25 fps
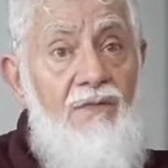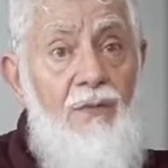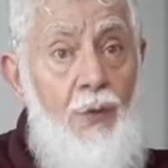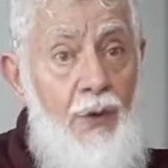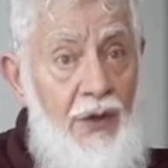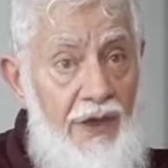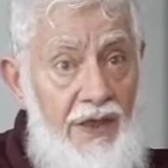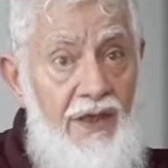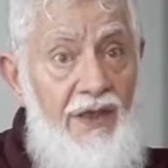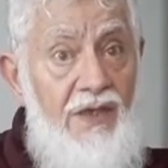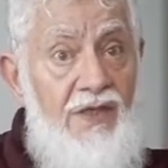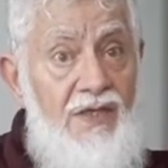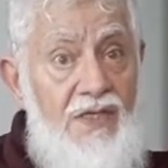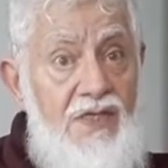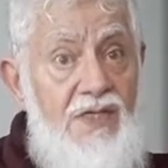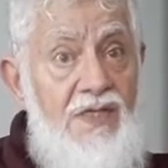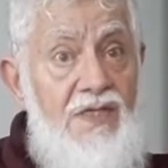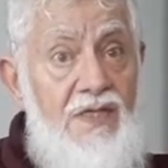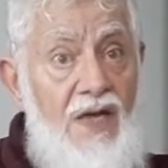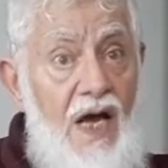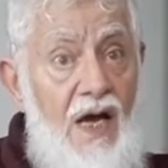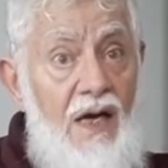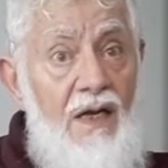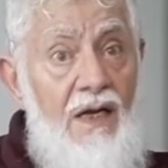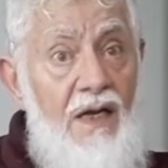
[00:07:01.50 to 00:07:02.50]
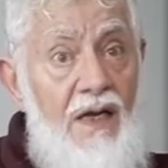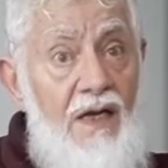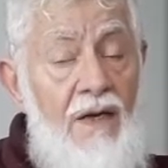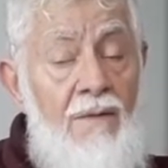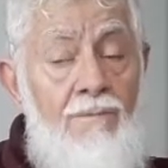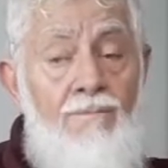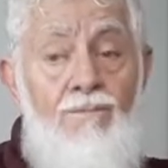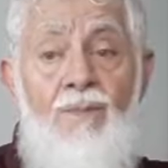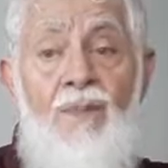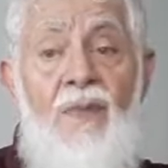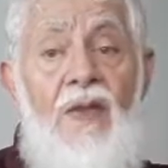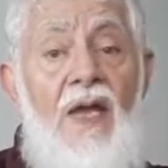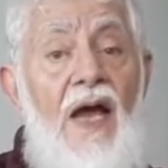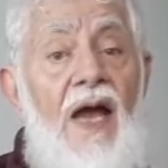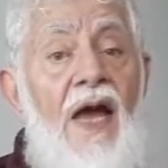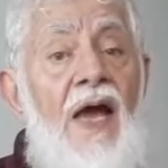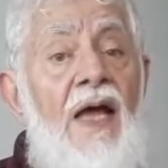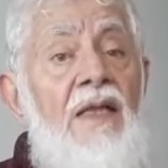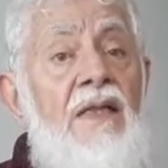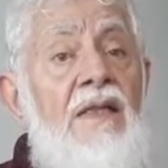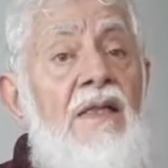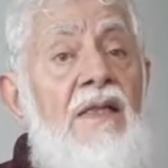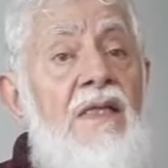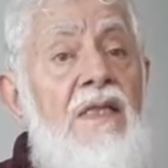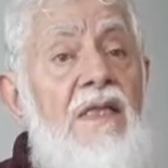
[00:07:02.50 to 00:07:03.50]
for each suk,
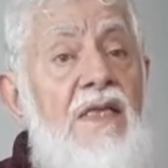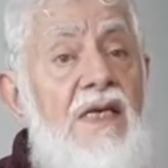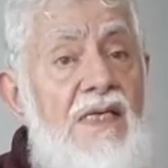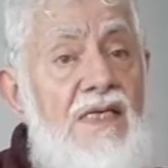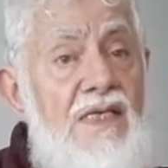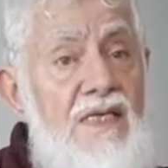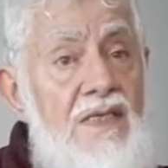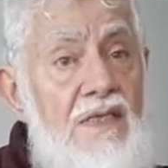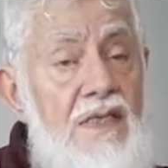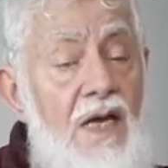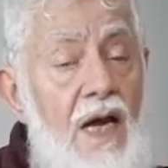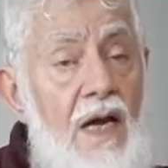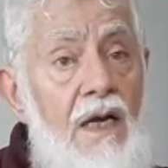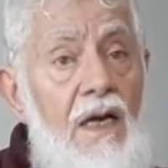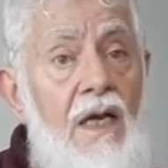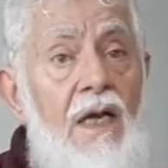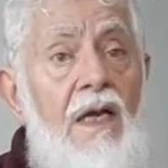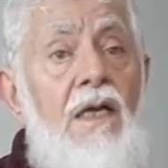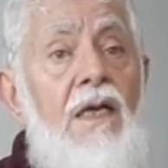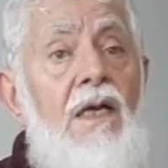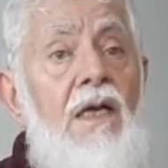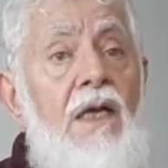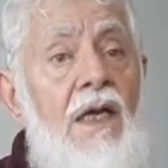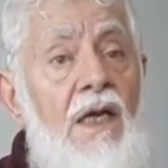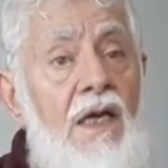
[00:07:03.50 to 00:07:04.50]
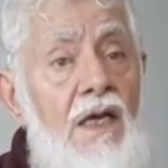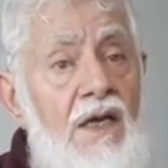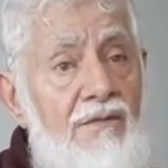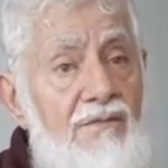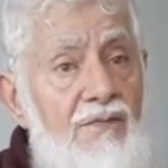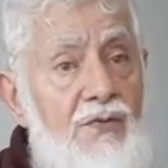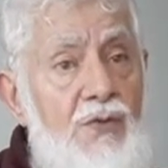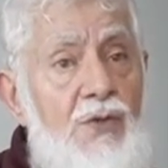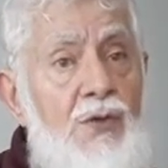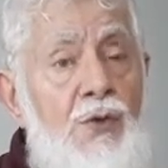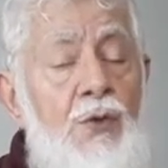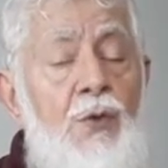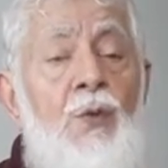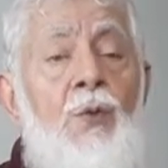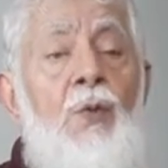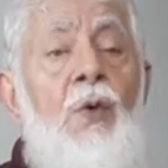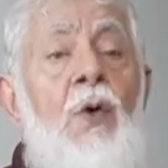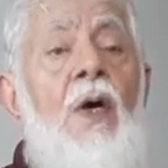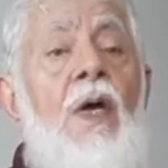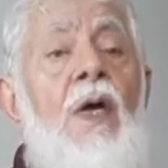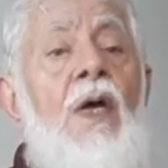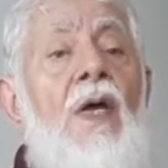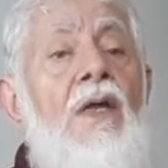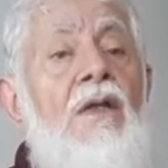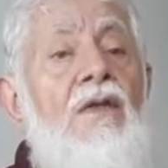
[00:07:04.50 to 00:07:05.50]
and this suk gives you
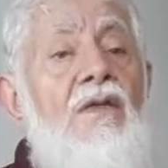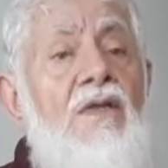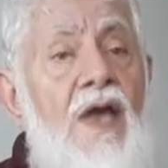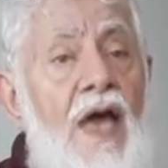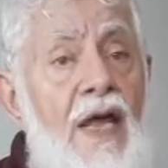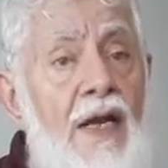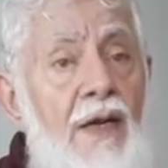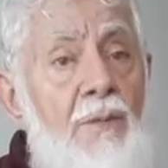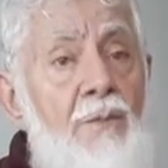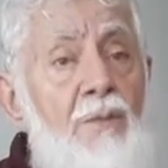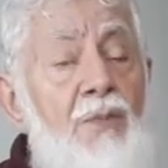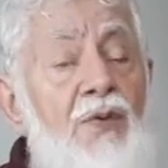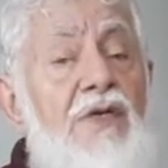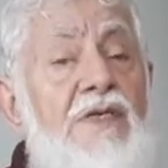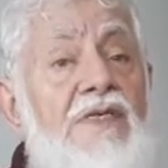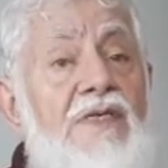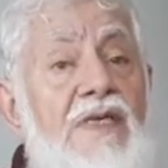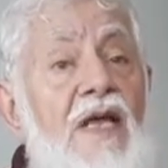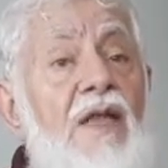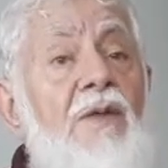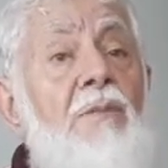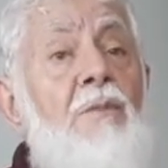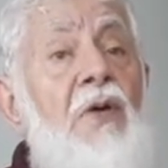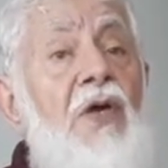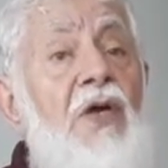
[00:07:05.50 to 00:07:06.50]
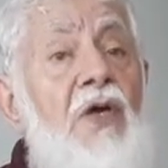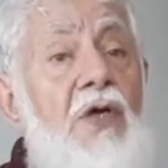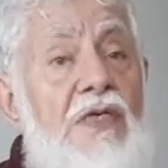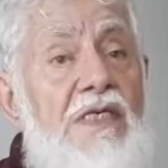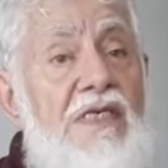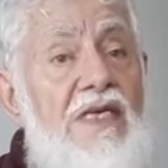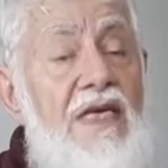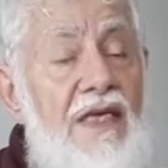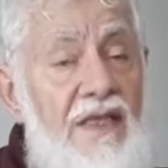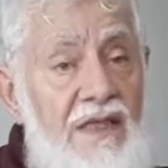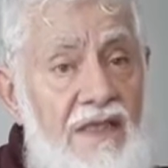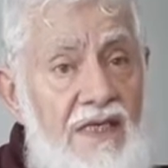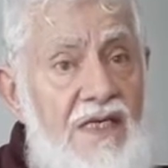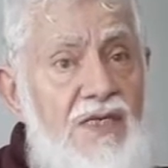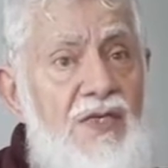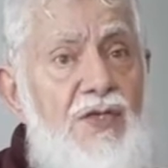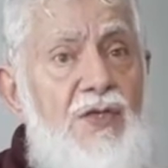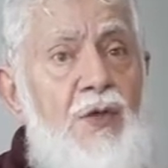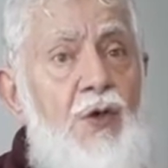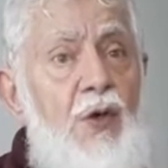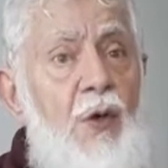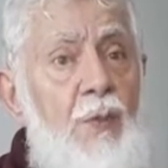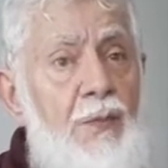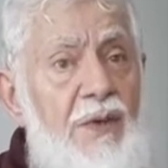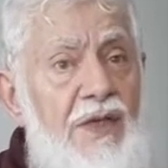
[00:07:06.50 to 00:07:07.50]
10% because it is
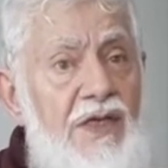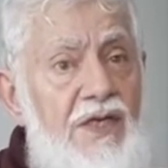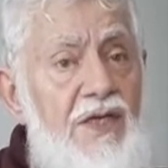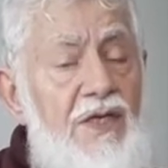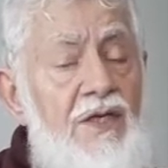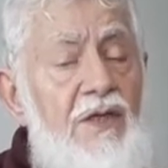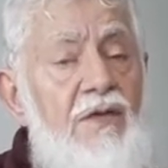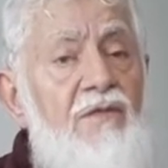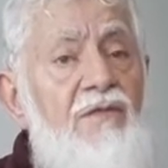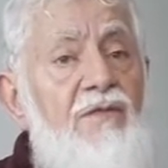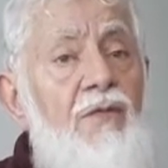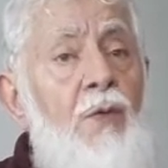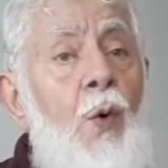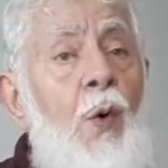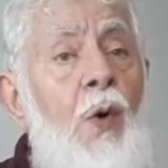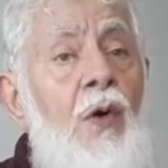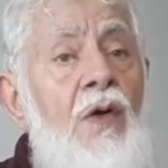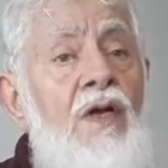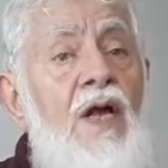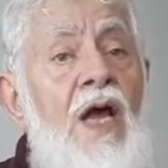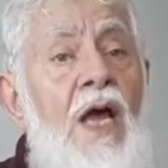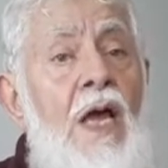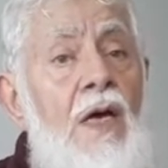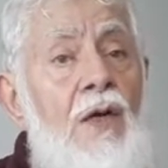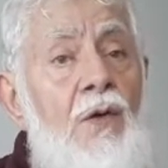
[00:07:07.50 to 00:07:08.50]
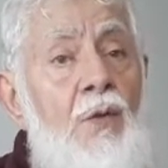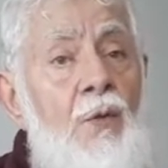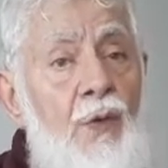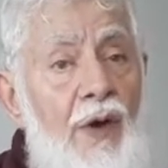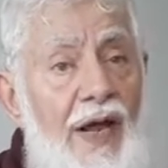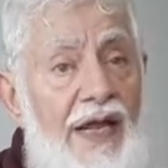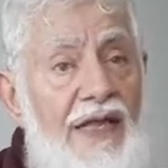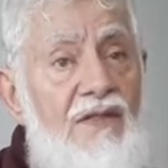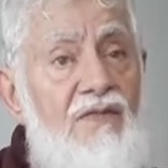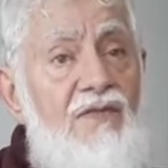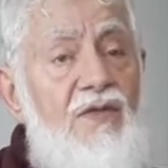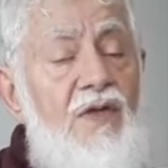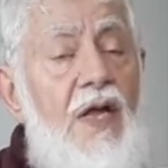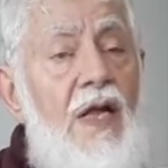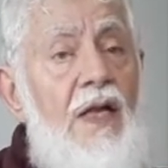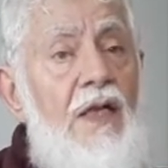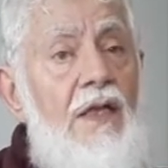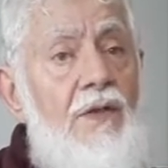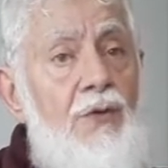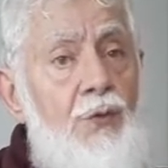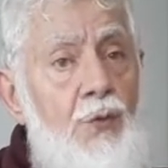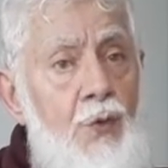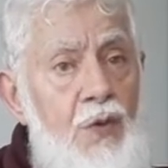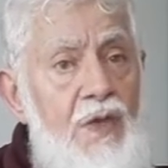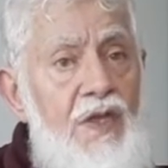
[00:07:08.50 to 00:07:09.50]
committed for rental
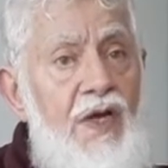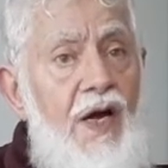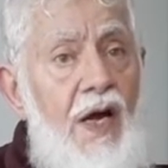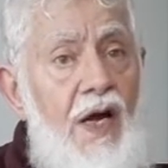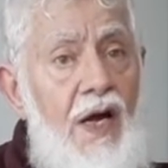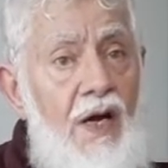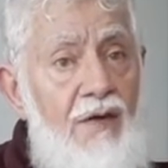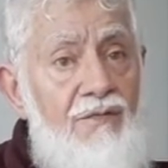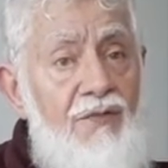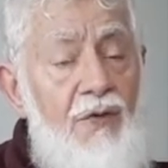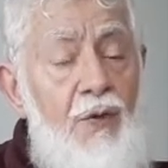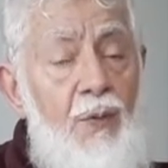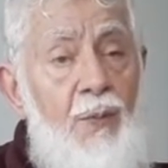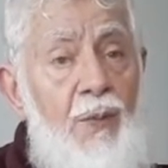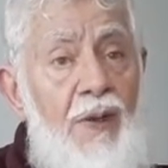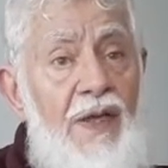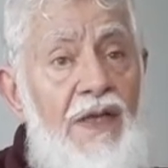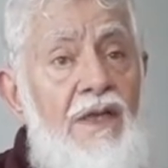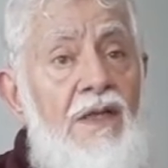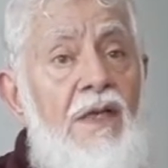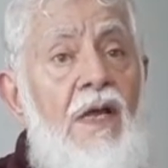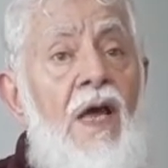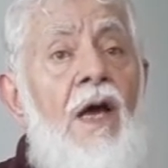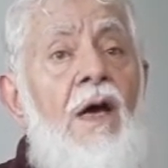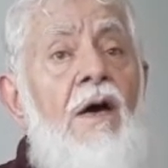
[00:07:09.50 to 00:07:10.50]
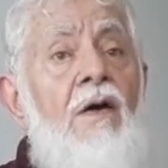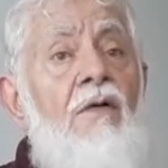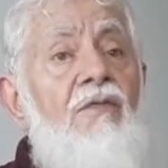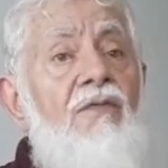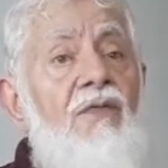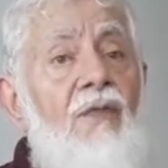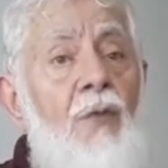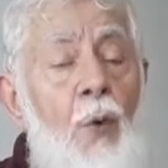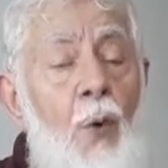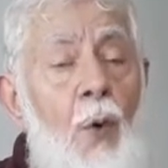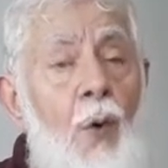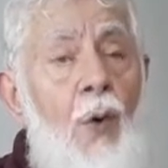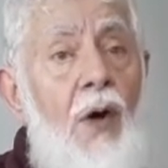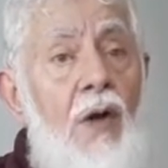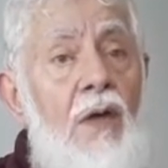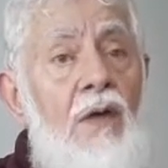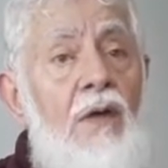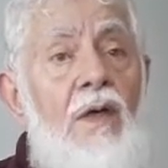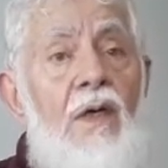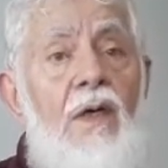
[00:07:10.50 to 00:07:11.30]
to the government for